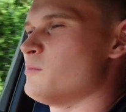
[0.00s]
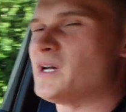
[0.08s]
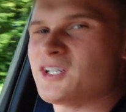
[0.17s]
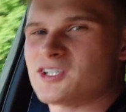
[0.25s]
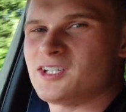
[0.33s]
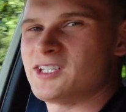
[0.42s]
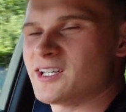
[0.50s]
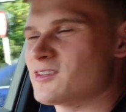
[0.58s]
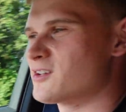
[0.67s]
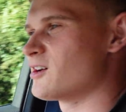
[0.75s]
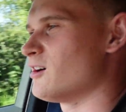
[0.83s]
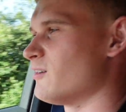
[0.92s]
Managed to dig the
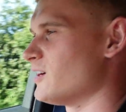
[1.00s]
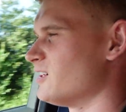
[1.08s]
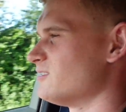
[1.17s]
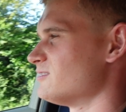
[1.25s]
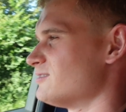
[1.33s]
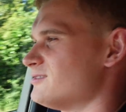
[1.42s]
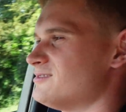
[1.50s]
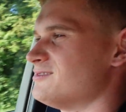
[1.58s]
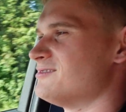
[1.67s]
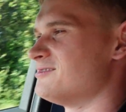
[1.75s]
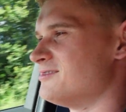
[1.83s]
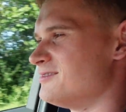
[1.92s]
car out,
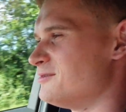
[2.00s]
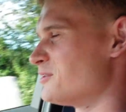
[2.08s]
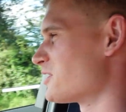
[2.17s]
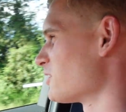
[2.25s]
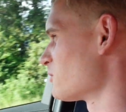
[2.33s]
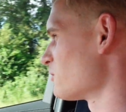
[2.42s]
which is